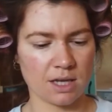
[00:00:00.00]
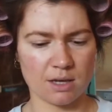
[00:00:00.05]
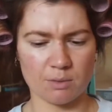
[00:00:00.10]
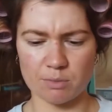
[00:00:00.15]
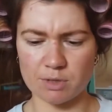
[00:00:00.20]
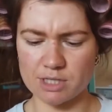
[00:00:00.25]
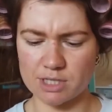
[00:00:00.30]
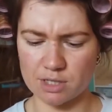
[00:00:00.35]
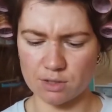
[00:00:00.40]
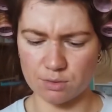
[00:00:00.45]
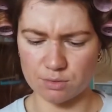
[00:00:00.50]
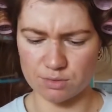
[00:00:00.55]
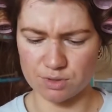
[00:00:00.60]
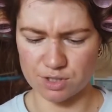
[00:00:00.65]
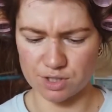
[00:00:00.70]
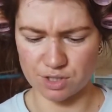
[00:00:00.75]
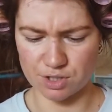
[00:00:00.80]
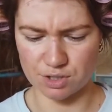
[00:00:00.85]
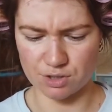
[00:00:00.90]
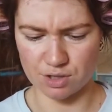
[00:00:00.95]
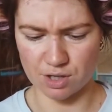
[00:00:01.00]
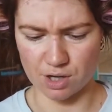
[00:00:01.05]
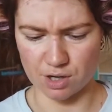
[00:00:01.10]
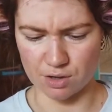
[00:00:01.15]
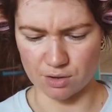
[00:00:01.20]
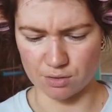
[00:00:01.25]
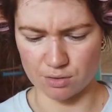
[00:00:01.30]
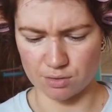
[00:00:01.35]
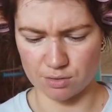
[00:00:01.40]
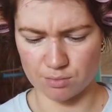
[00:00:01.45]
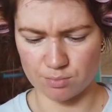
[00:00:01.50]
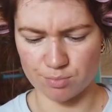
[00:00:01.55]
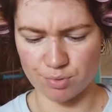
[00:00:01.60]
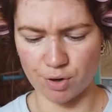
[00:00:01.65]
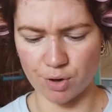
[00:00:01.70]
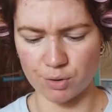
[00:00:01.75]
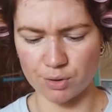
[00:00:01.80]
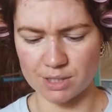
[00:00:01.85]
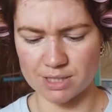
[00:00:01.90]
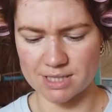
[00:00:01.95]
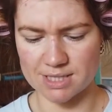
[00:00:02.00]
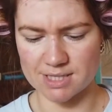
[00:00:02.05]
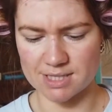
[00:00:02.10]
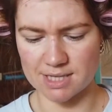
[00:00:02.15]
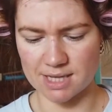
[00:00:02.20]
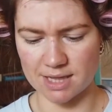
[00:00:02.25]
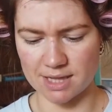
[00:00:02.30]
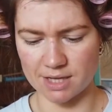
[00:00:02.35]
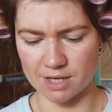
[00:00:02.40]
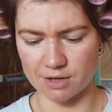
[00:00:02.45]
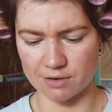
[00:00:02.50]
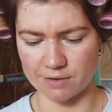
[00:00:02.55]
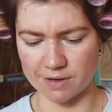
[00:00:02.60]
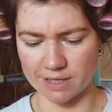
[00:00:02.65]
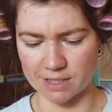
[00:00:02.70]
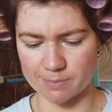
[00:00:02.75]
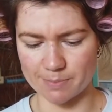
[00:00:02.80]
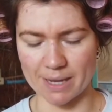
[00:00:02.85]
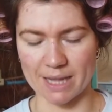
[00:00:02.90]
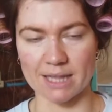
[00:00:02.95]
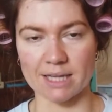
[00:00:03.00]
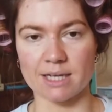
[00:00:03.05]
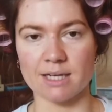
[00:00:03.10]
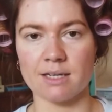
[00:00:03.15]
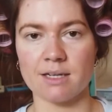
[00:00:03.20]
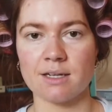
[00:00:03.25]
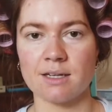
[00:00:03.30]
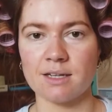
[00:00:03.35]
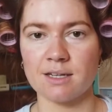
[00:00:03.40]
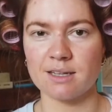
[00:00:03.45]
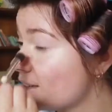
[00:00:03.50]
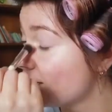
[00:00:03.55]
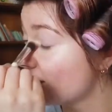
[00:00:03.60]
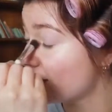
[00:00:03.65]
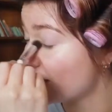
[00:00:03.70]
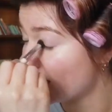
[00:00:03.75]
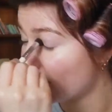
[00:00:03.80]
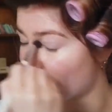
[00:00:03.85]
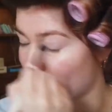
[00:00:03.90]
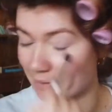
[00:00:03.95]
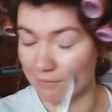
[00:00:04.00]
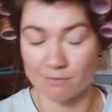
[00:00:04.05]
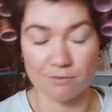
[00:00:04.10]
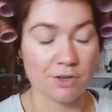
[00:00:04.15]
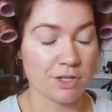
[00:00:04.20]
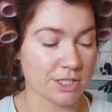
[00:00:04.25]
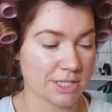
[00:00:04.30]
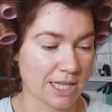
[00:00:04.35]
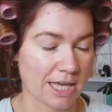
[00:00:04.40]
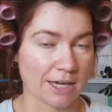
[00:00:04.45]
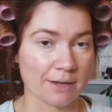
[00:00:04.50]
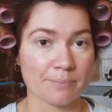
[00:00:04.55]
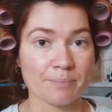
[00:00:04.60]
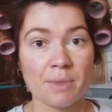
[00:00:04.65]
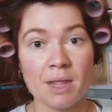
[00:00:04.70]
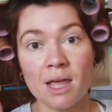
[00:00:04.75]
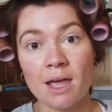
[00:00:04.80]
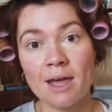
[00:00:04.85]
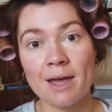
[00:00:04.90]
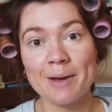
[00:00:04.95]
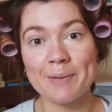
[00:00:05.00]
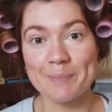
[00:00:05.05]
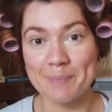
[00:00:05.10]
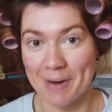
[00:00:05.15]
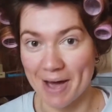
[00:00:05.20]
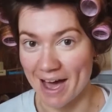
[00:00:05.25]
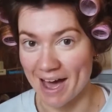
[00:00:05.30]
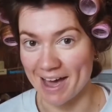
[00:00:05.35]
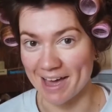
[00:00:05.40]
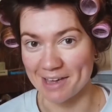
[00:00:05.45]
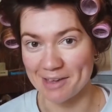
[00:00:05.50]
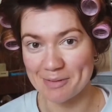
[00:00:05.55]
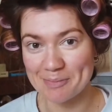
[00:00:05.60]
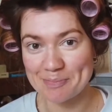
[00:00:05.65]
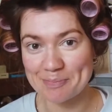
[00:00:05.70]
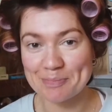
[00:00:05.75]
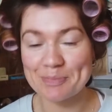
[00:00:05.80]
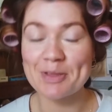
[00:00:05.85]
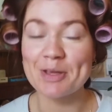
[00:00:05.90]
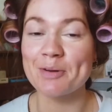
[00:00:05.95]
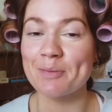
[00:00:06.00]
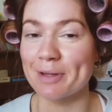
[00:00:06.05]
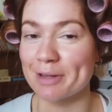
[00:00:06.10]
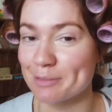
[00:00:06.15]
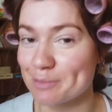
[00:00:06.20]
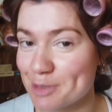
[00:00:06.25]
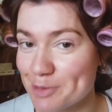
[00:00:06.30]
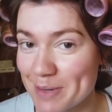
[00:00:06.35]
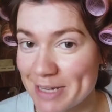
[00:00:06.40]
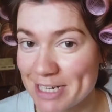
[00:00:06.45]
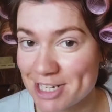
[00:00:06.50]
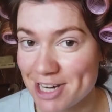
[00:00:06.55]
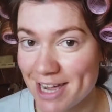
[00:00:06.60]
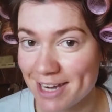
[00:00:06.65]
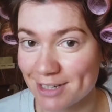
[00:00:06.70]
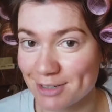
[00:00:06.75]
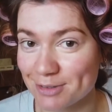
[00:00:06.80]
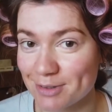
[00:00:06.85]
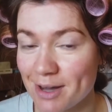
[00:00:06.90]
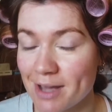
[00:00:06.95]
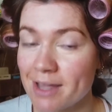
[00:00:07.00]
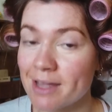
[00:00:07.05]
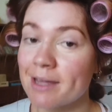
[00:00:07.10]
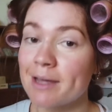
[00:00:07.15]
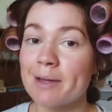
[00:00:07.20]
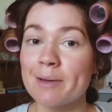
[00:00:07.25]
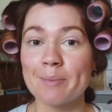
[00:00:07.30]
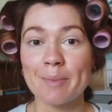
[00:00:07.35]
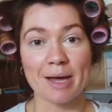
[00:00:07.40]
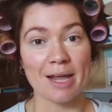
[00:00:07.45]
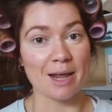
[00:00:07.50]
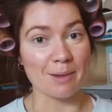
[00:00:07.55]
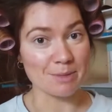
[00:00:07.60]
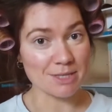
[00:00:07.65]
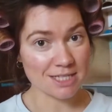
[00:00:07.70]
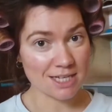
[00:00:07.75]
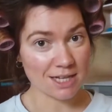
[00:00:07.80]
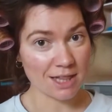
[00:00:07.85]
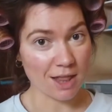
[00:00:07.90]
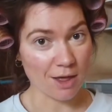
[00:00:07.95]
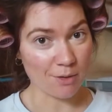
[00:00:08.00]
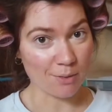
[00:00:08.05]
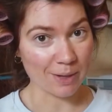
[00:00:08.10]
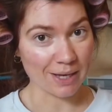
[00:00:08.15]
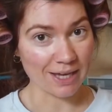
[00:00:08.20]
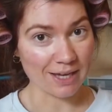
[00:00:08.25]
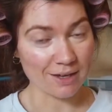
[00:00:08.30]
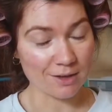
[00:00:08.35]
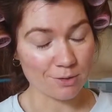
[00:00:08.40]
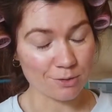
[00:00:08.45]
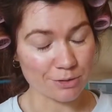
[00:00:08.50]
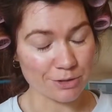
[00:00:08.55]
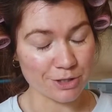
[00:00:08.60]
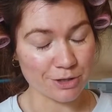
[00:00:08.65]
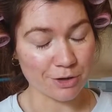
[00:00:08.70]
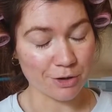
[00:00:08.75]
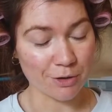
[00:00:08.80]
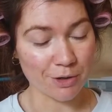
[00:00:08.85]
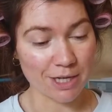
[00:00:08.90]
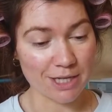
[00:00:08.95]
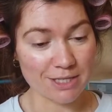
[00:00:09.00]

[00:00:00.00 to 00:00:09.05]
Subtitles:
what is it called, Studio Pro Conceal and Correct palette. Anyway, first thing, hi, welcome to my channel. My name is Chloe, also known